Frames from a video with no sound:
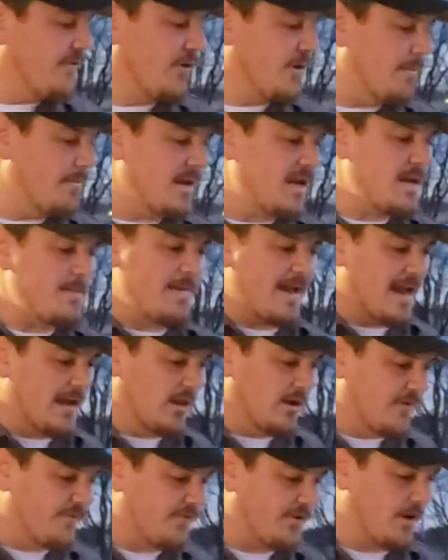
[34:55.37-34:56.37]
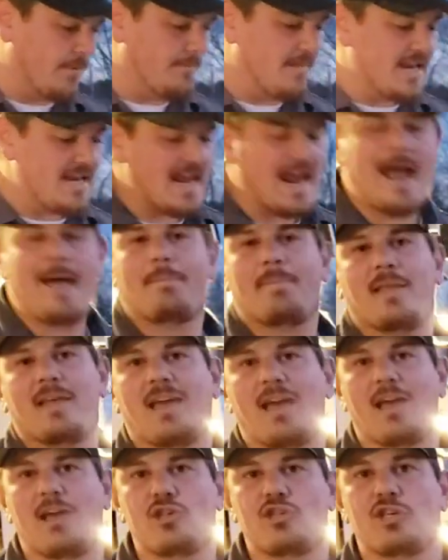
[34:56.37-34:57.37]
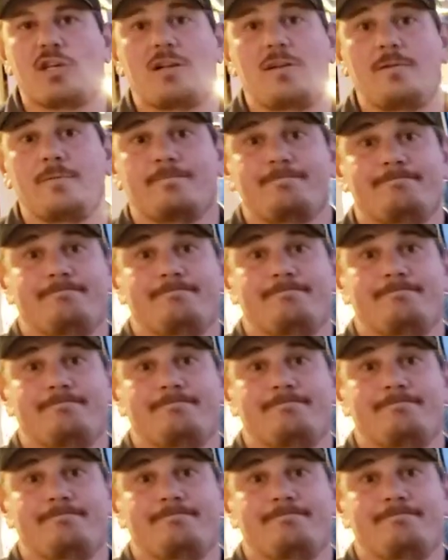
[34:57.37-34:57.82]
for a mini baler for a mini application